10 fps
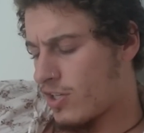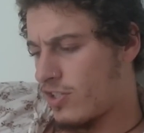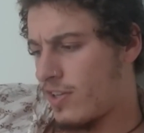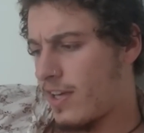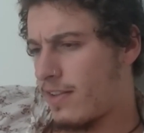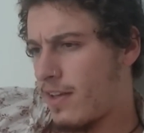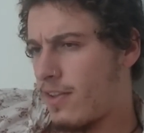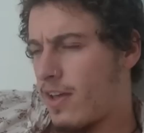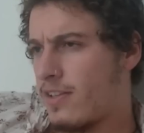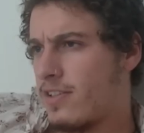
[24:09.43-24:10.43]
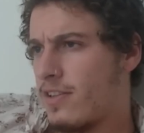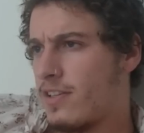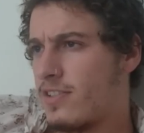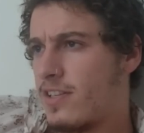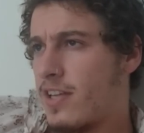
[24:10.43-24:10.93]
So the
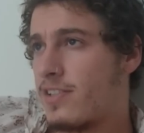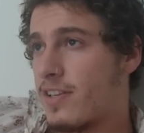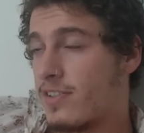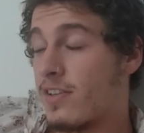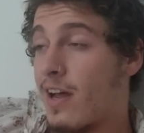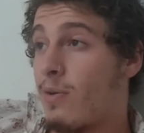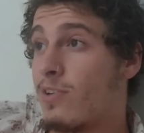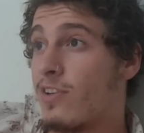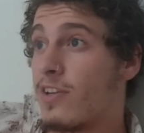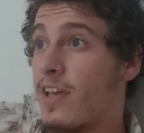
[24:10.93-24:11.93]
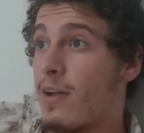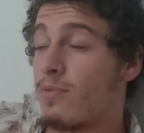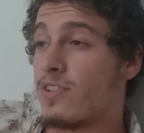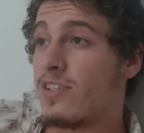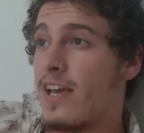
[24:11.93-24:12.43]
statistics that I was looking at
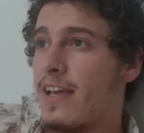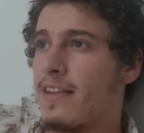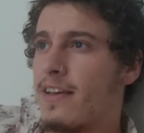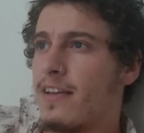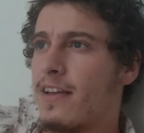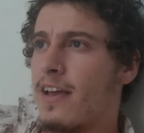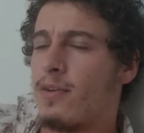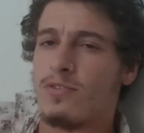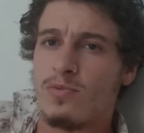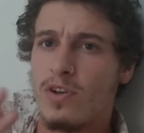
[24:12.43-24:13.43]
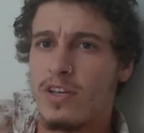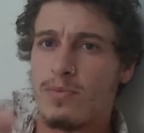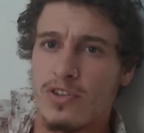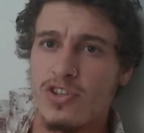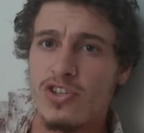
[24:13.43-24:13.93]
was saying that, and I was working
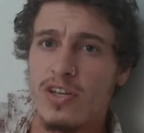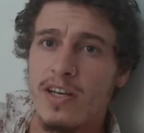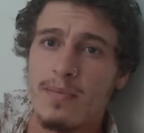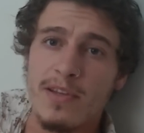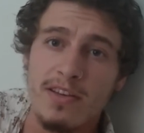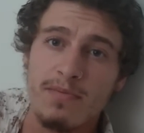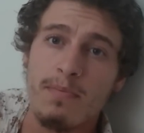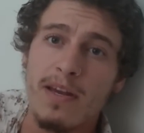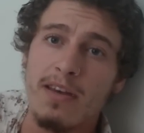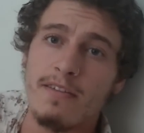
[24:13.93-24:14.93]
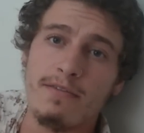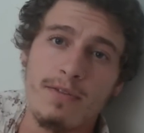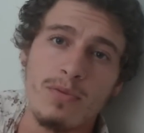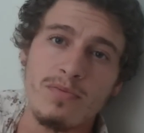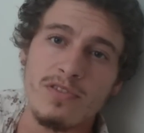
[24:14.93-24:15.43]
with sugar. I mean, there's many
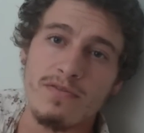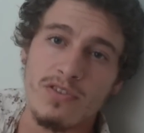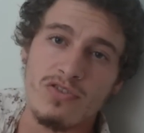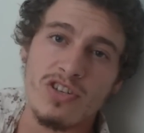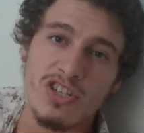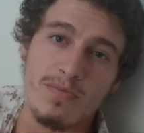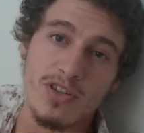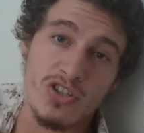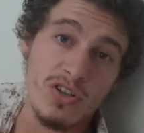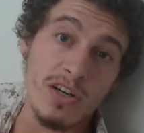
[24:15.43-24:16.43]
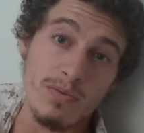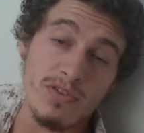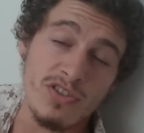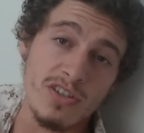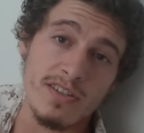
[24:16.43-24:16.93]
forms of nutrition, but sugar
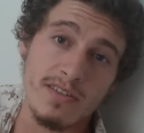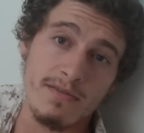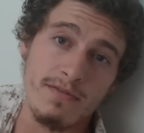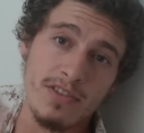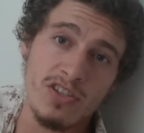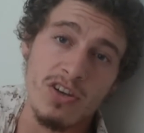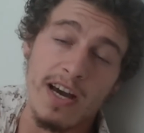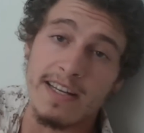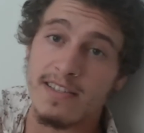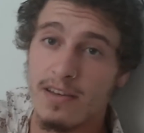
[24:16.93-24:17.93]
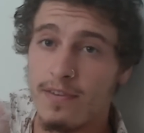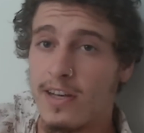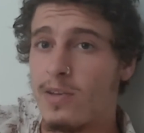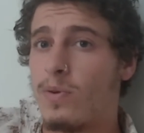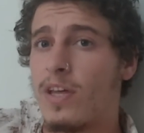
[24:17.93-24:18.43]
was just
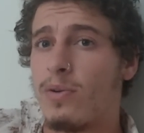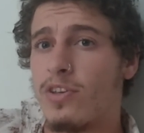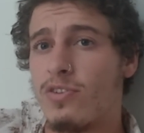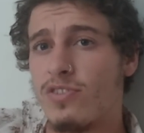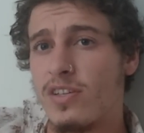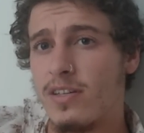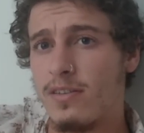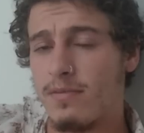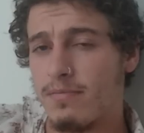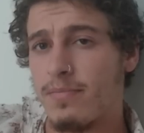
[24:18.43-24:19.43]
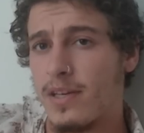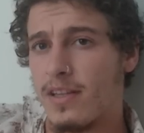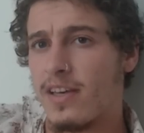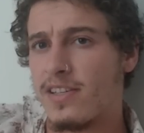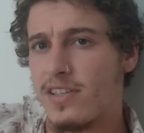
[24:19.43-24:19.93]
scientifically what they were using, being
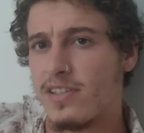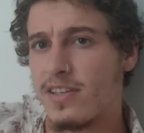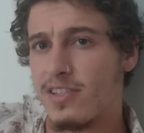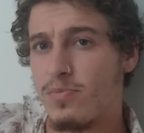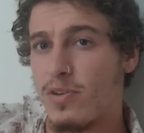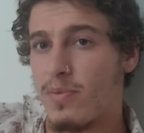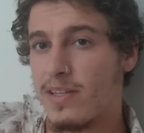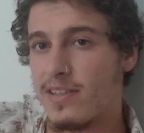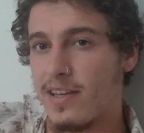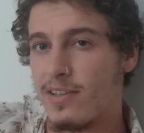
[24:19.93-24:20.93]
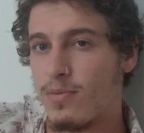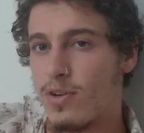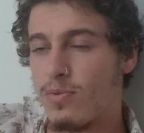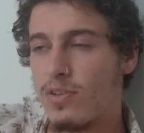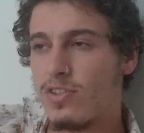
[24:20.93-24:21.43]
the easiest experimentally to
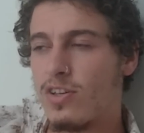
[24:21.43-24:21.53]
work with.